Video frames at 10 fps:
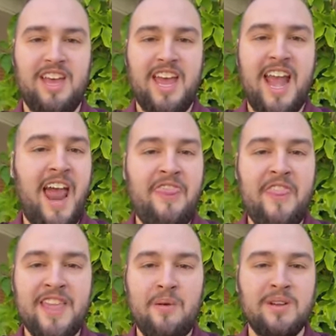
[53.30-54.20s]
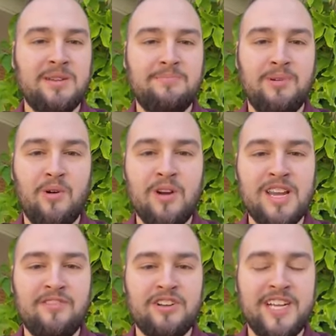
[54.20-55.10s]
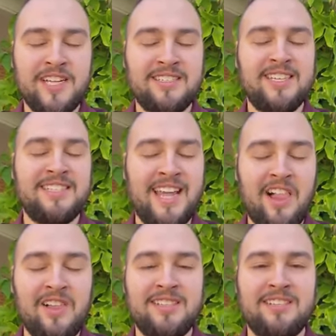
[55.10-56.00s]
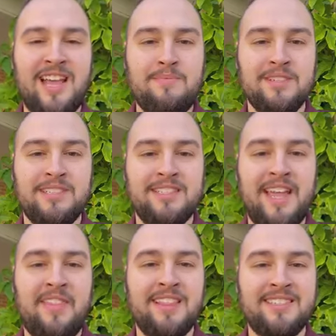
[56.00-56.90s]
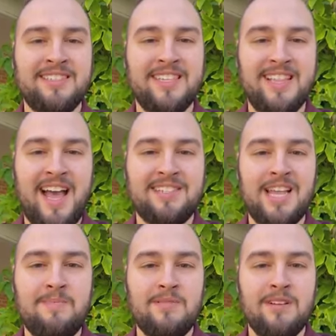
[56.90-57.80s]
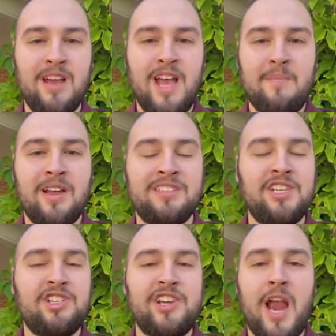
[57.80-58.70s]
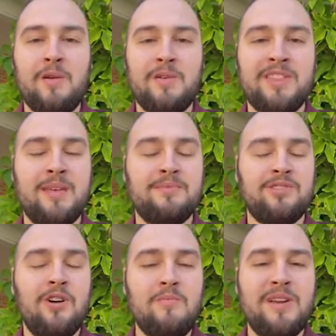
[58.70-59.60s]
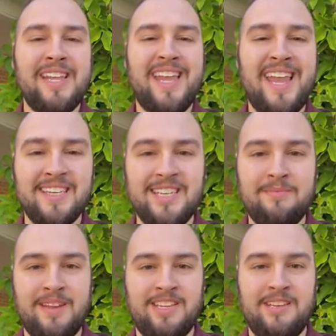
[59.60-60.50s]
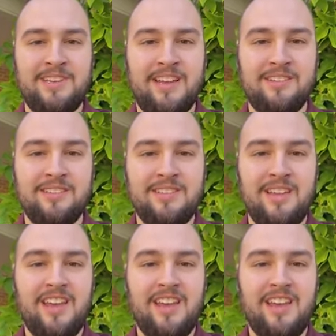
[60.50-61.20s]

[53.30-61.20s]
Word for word: And I think it was important for Jesus to tell his disciples this at the, the Last Supper because he's sharing with them so many intimate details.